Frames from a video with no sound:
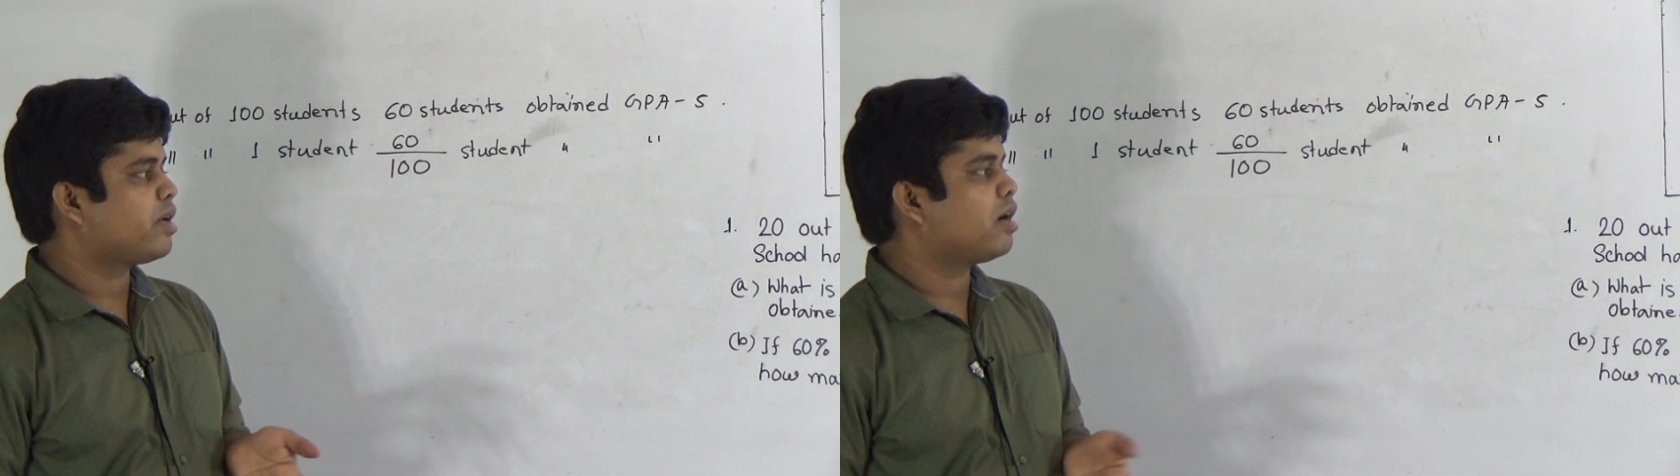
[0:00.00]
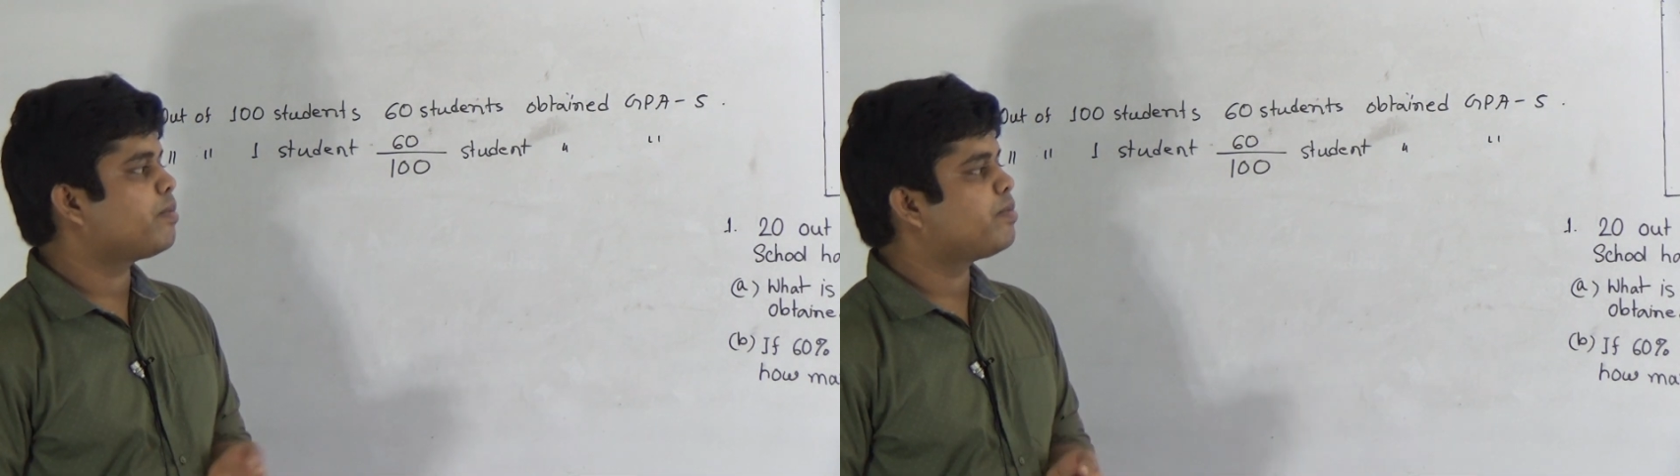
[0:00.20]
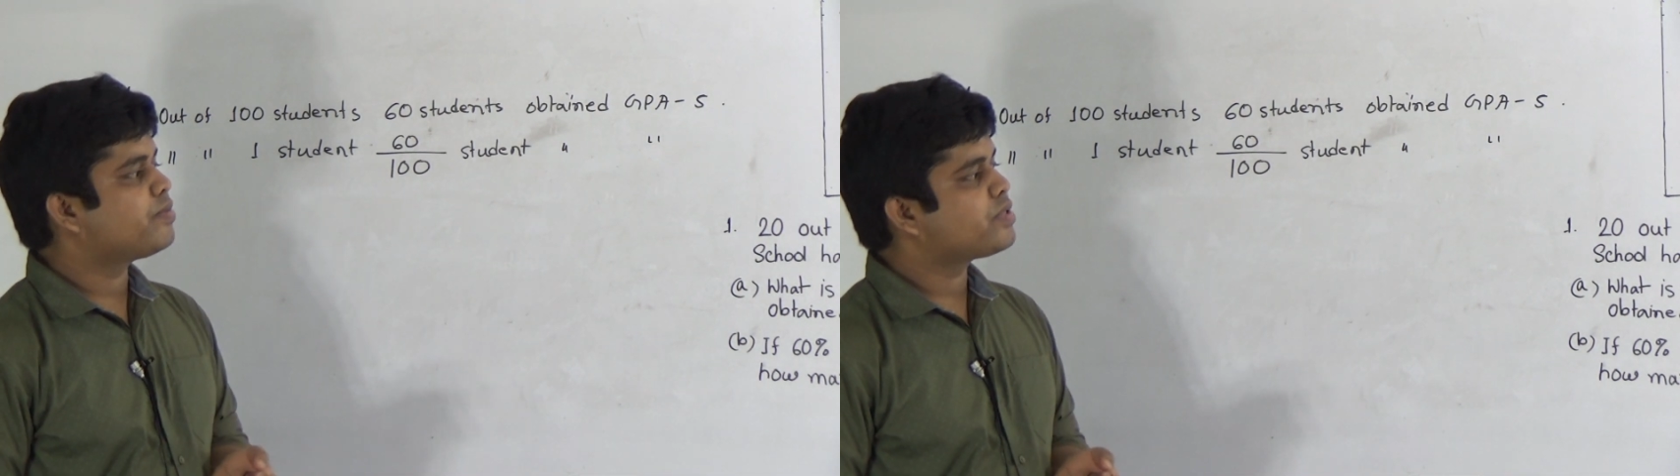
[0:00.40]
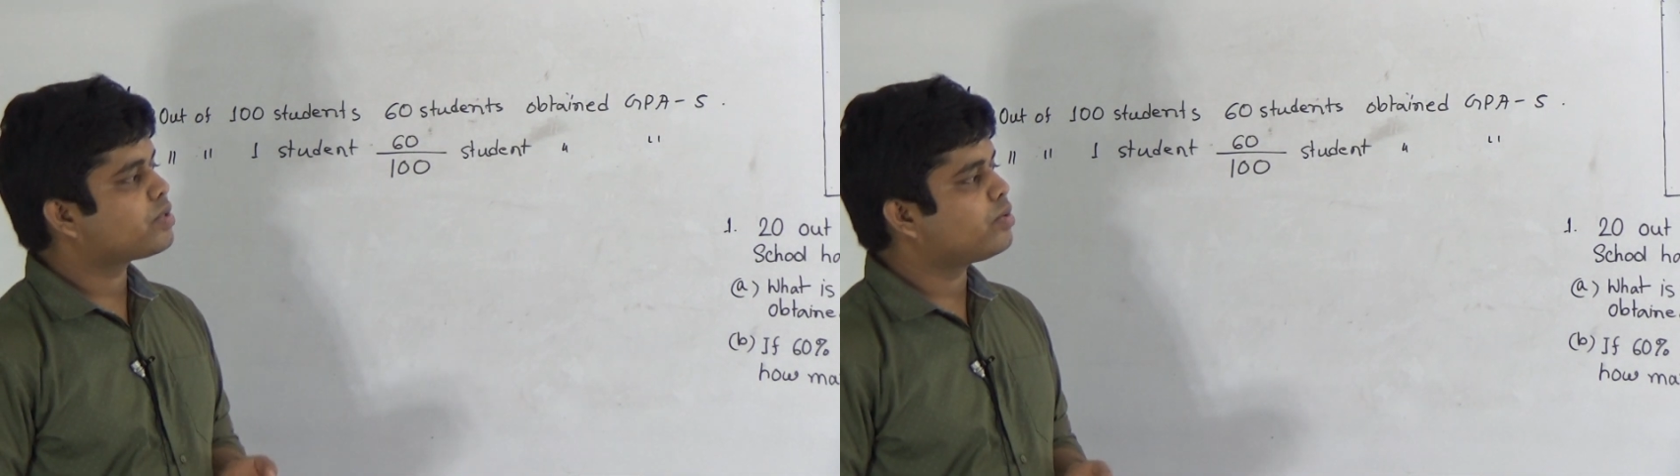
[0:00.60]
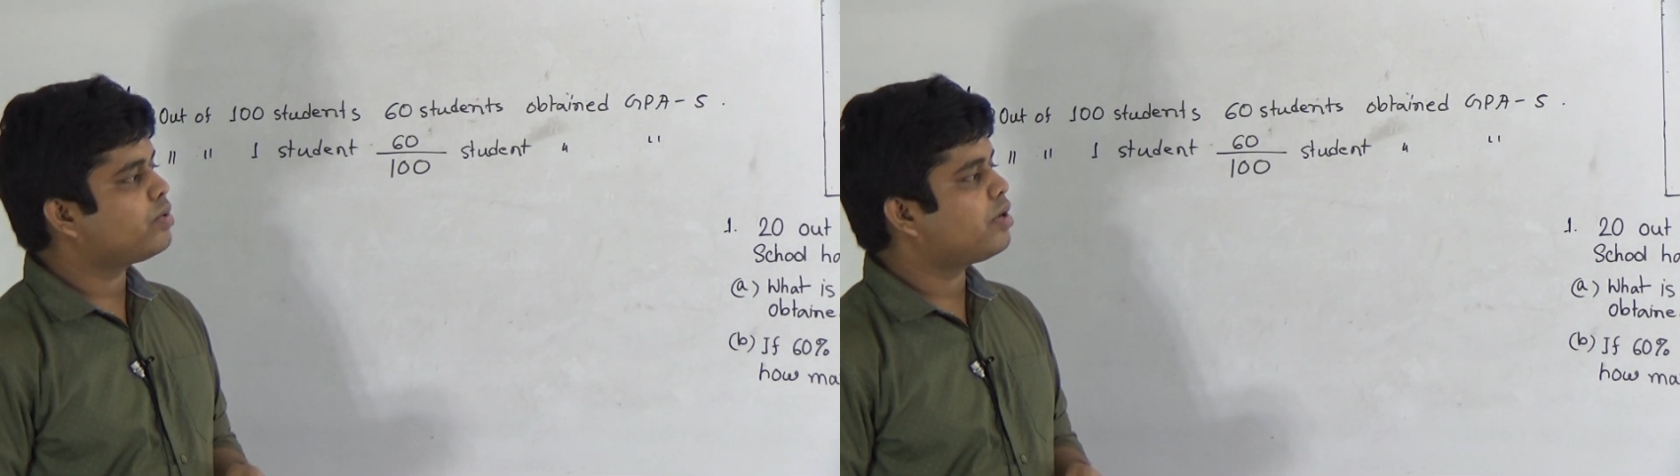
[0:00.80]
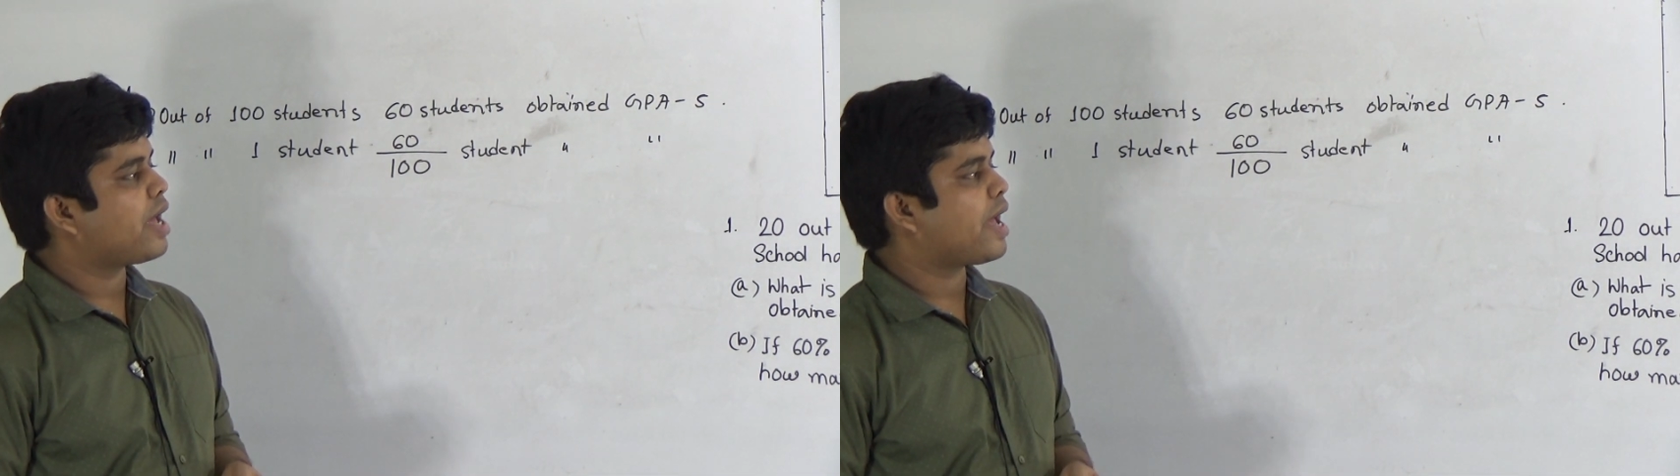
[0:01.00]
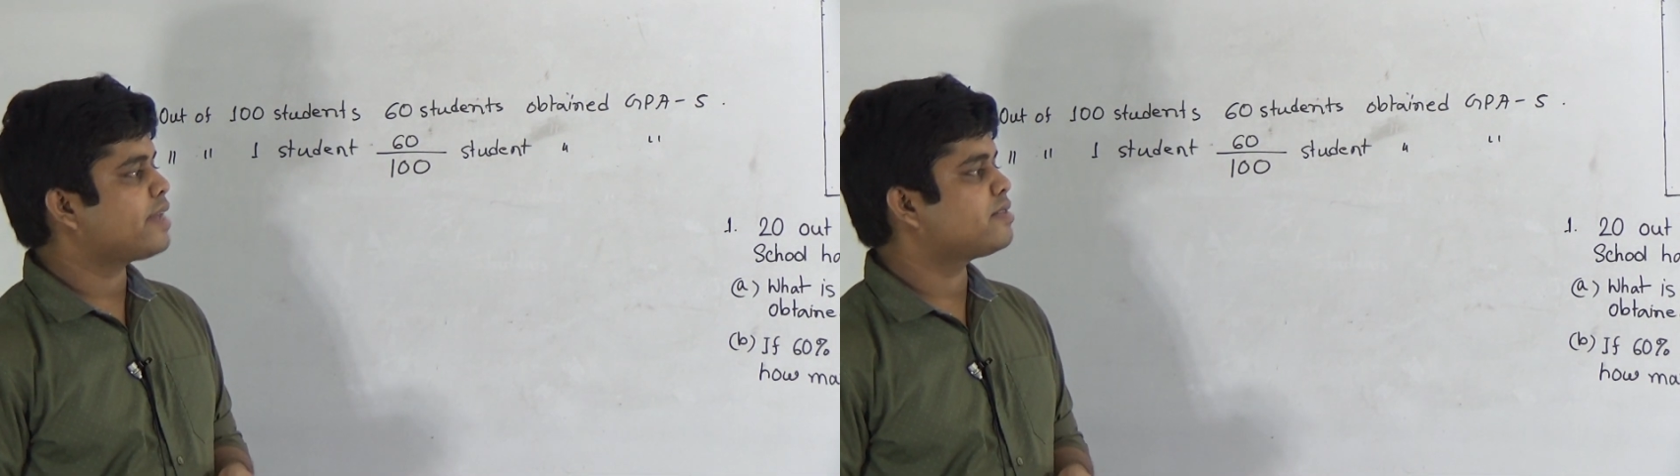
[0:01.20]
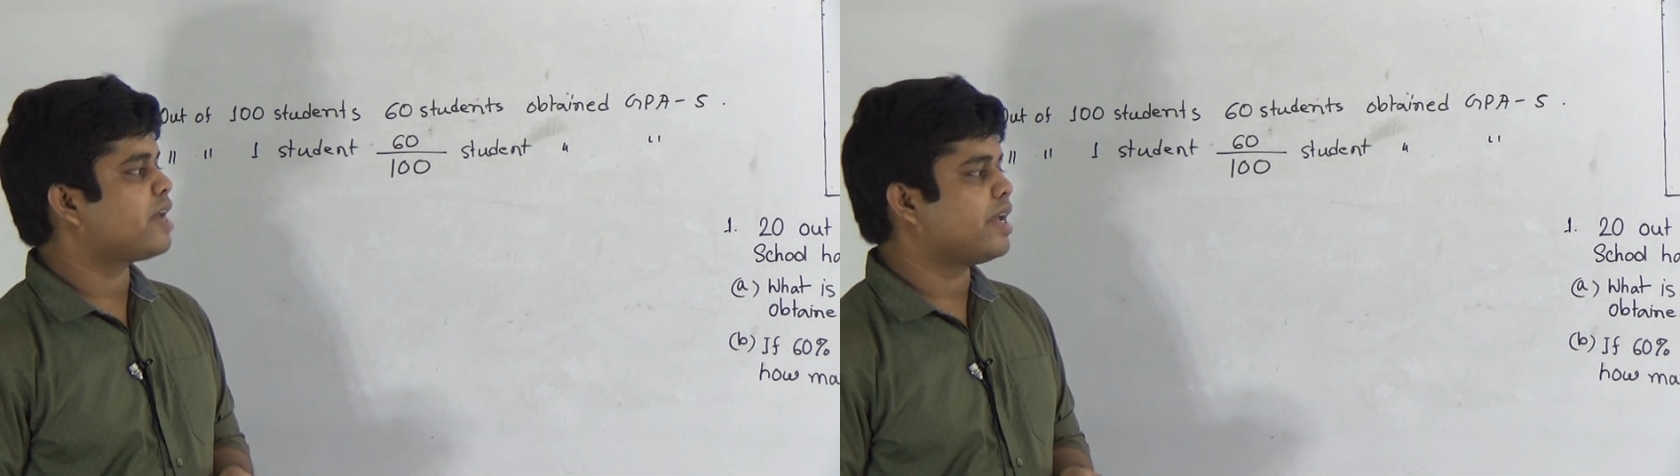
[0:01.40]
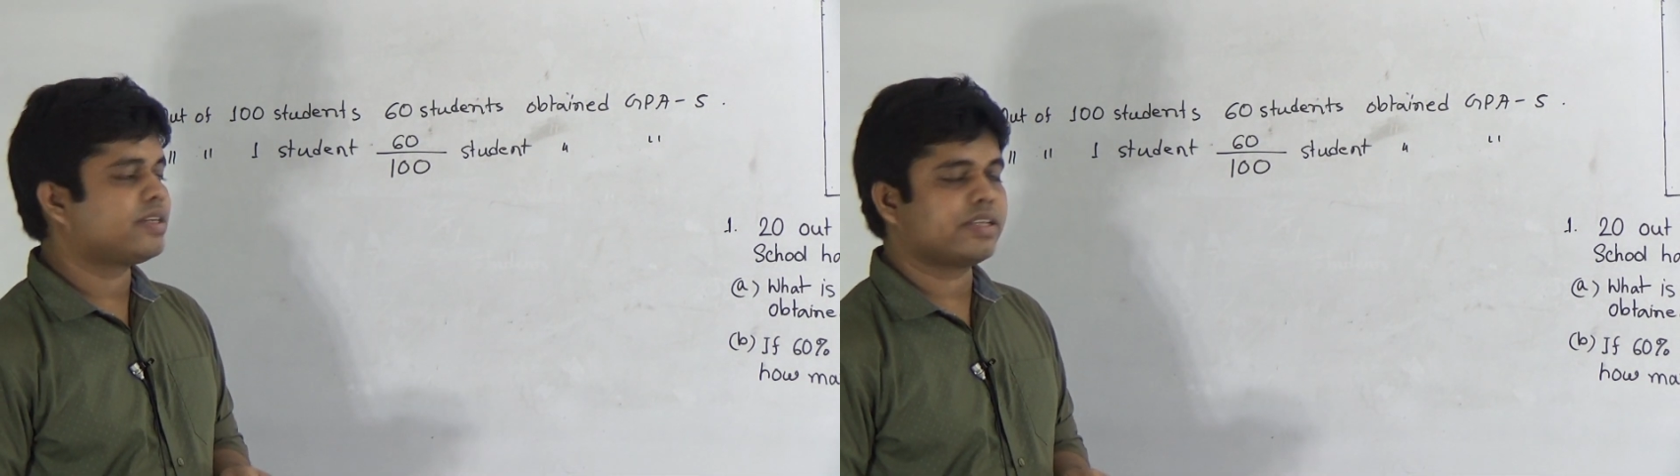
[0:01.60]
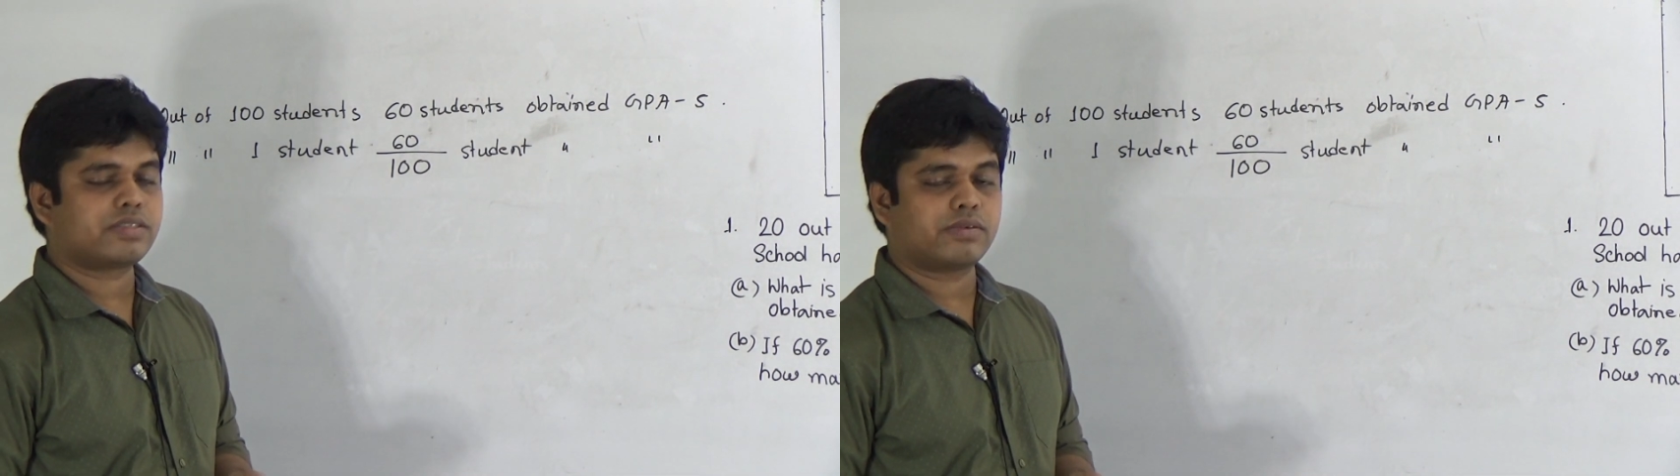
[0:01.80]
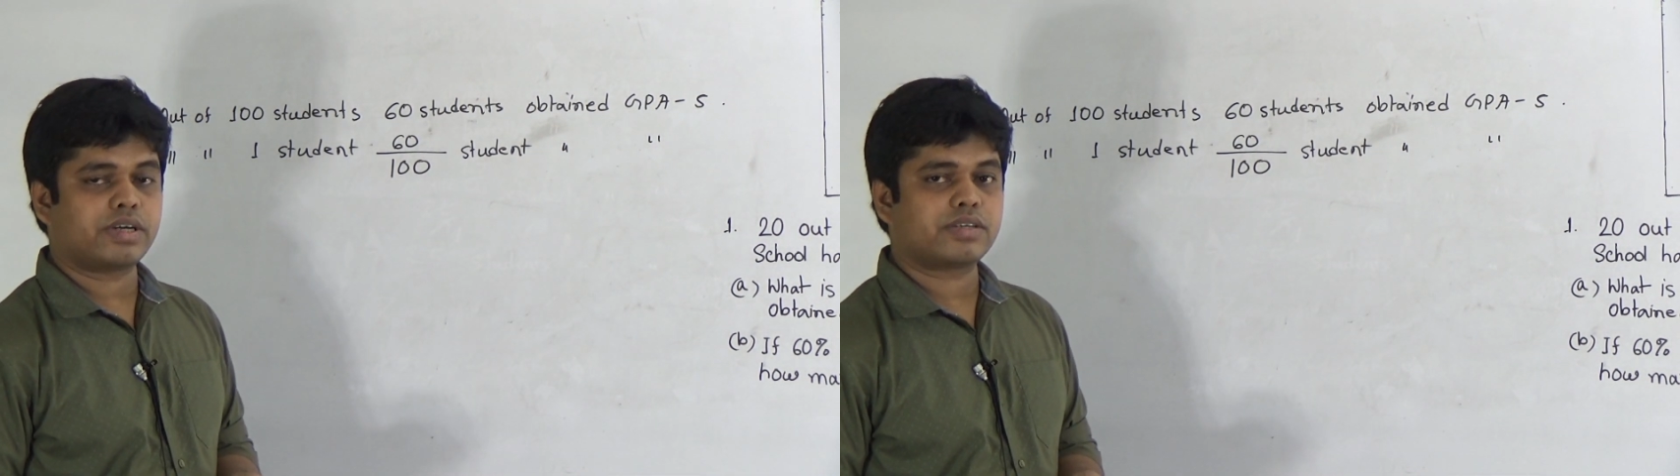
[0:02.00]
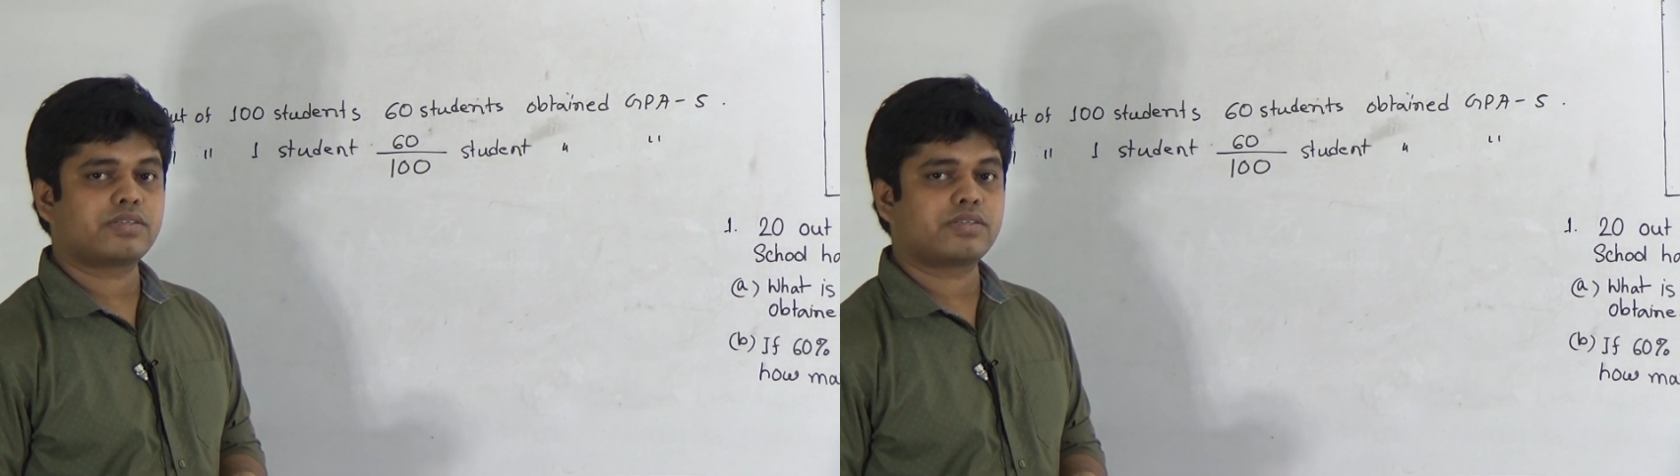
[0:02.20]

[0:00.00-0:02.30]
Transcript: of school has 80 students.